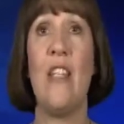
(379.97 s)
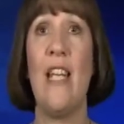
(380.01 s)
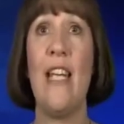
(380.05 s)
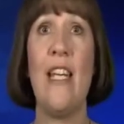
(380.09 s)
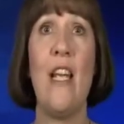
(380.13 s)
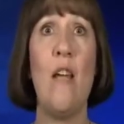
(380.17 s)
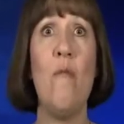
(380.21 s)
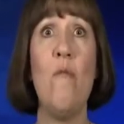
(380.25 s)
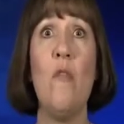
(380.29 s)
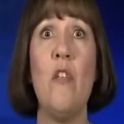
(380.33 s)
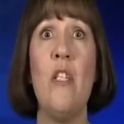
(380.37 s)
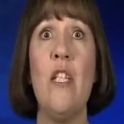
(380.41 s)
They
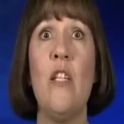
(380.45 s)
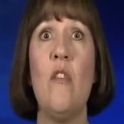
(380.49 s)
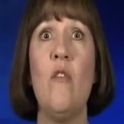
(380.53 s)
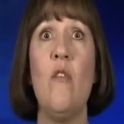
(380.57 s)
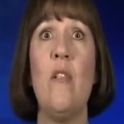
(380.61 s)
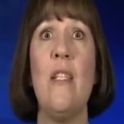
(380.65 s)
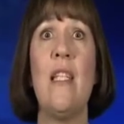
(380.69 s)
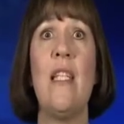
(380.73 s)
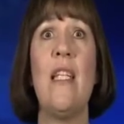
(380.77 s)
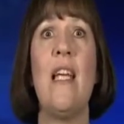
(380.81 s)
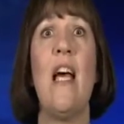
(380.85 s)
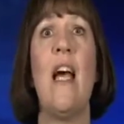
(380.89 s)
don't want it
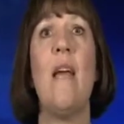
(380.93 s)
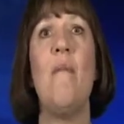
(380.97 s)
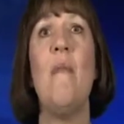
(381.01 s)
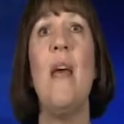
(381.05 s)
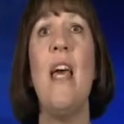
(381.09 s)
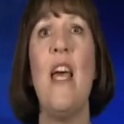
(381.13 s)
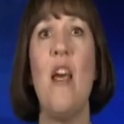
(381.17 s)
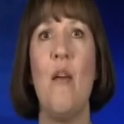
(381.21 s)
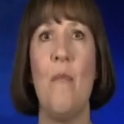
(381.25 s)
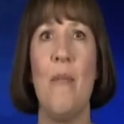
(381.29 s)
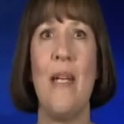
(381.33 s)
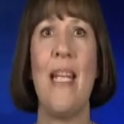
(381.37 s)
all the time,
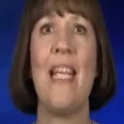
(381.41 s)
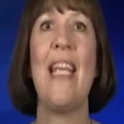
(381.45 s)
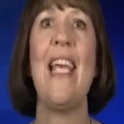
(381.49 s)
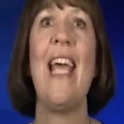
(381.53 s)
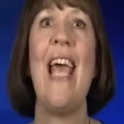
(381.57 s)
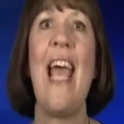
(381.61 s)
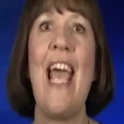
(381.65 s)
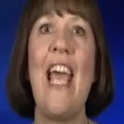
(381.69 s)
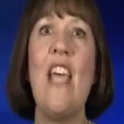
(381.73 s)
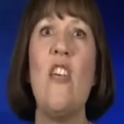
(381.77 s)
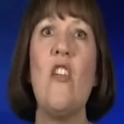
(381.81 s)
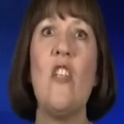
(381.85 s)
but
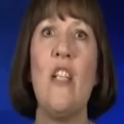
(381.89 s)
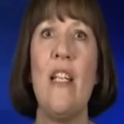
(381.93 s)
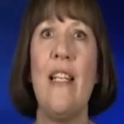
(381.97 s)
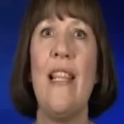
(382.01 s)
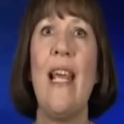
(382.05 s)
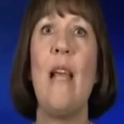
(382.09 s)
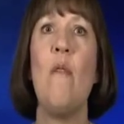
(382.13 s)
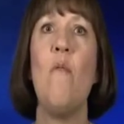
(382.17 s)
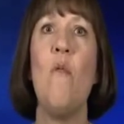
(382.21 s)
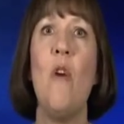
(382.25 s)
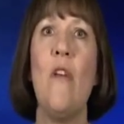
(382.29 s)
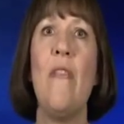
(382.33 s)
occasionally
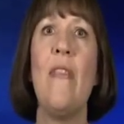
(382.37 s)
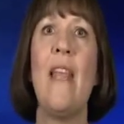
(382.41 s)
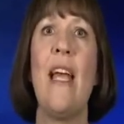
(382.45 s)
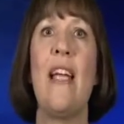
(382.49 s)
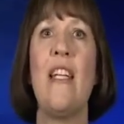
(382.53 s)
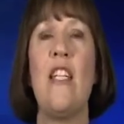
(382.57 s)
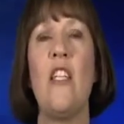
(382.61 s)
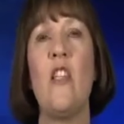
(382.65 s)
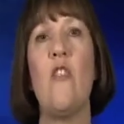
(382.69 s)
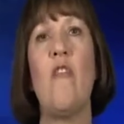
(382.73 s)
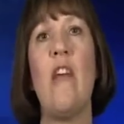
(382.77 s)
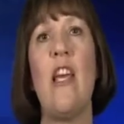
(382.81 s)
they want
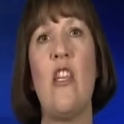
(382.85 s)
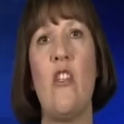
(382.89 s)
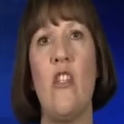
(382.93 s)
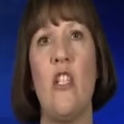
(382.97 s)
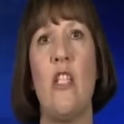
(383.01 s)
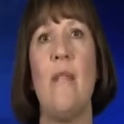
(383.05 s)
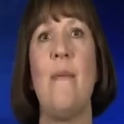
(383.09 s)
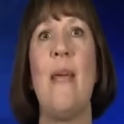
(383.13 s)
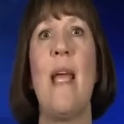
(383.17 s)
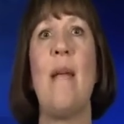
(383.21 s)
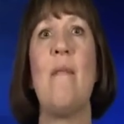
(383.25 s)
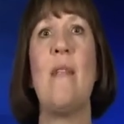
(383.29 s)
that discretion
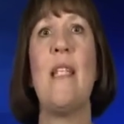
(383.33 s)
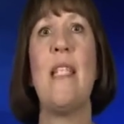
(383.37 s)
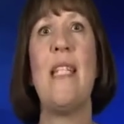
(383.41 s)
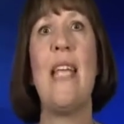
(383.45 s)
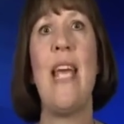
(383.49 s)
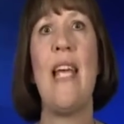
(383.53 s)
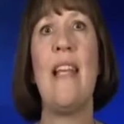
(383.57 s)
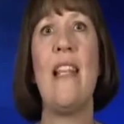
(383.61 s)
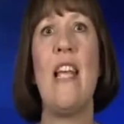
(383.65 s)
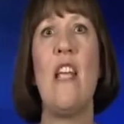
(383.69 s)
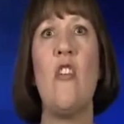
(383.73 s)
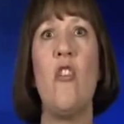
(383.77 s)
to be able to
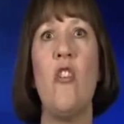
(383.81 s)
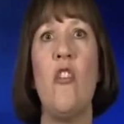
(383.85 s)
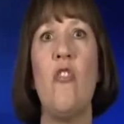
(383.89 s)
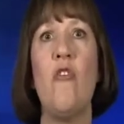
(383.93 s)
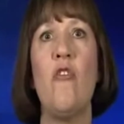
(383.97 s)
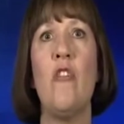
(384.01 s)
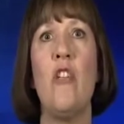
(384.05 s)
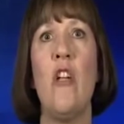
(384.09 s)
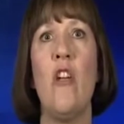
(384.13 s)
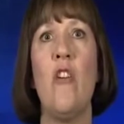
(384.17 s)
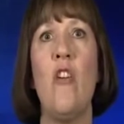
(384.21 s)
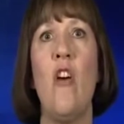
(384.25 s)
take their
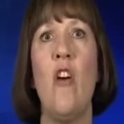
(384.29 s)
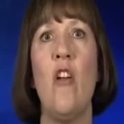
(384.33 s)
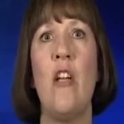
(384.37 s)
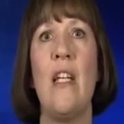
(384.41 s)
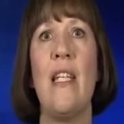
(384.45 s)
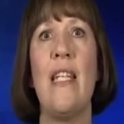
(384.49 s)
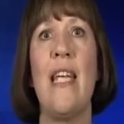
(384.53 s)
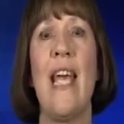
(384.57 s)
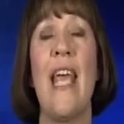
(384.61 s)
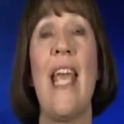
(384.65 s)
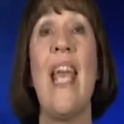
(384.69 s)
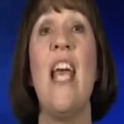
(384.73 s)
children on
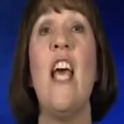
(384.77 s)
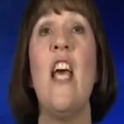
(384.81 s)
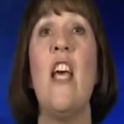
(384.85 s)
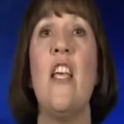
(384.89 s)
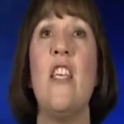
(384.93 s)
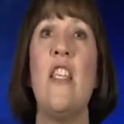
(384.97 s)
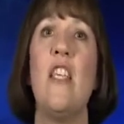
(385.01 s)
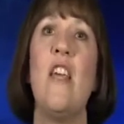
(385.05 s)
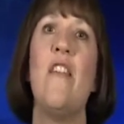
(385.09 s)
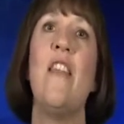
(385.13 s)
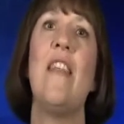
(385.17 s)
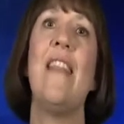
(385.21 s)
holiday
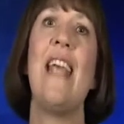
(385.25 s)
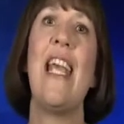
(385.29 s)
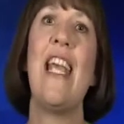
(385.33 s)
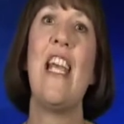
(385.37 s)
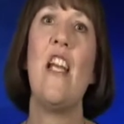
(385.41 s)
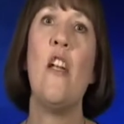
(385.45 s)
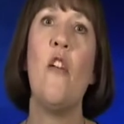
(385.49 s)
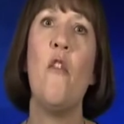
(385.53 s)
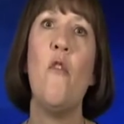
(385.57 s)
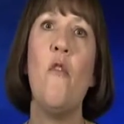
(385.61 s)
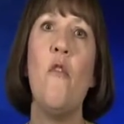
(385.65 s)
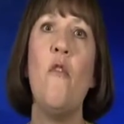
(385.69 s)
so that they
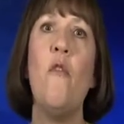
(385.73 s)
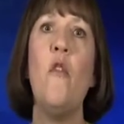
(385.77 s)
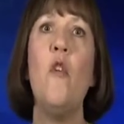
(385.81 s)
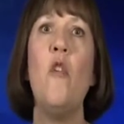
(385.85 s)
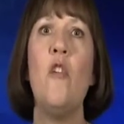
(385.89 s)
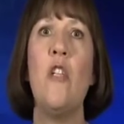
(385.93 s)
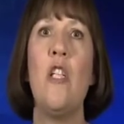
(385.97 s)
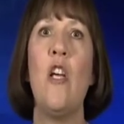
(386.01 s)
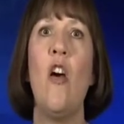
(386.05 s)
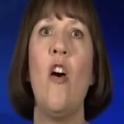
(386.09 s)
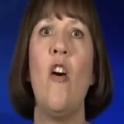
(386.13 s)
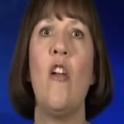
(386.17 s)
can
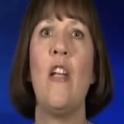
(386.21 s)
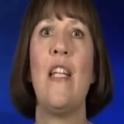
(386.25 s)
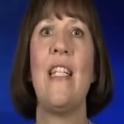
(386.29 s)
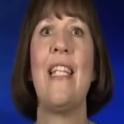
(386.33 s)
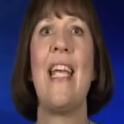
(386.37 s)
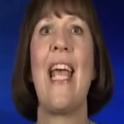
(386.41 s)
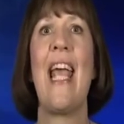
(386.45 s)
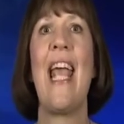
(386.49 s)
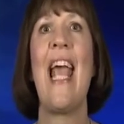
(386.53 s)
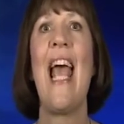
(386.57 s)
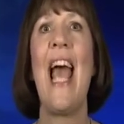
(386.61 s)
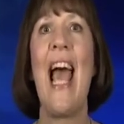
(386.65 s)
afford a
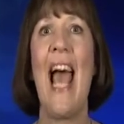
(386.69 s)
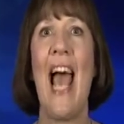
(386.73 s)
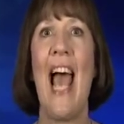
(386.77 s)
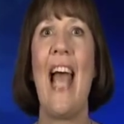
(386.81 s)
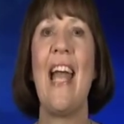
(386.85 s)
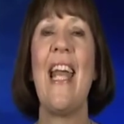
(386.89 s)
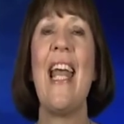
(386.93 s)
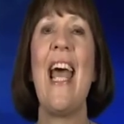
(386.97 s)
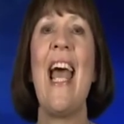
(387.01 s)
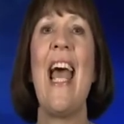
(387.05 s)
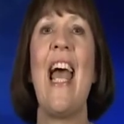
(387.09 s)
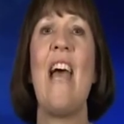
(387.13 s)
holiday
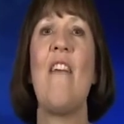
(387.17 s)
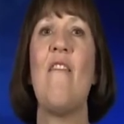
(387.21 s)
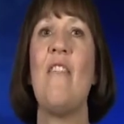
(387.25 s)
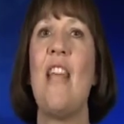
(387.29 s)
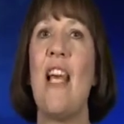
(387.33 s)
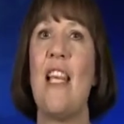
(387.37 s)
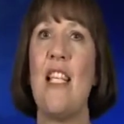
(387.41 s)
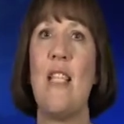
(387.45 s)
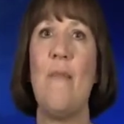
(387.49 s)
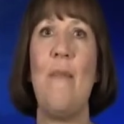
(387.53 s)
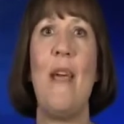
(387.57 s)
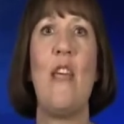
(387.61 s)
and have
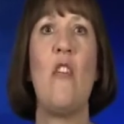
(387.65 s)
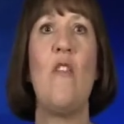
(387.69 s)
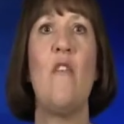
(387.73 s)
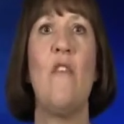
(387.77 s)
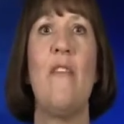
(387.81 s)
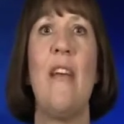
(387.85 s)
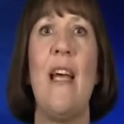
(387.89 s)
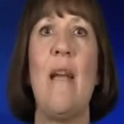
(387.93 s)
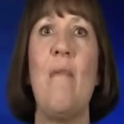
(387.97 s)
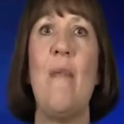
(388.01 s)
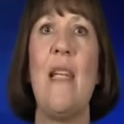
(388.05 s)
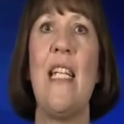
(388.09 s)
that special
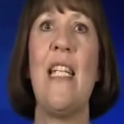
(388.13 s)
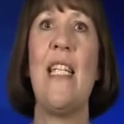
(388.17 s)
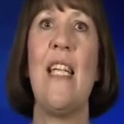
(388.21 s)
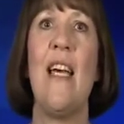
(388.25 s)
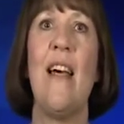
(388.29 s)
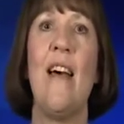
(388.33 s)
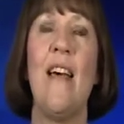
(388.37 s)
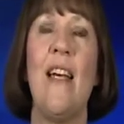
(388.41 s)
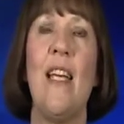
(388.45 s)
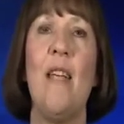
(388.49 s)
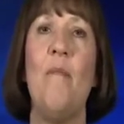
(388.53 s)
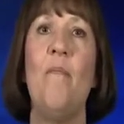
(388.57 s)
family
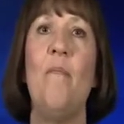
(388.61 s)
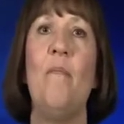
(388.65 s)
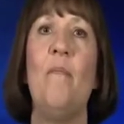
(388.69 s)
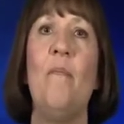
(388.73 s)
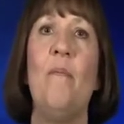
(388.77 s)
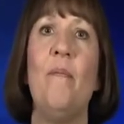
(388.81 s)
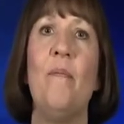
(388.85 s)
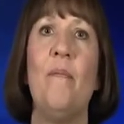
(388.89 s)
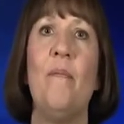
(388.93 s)
time.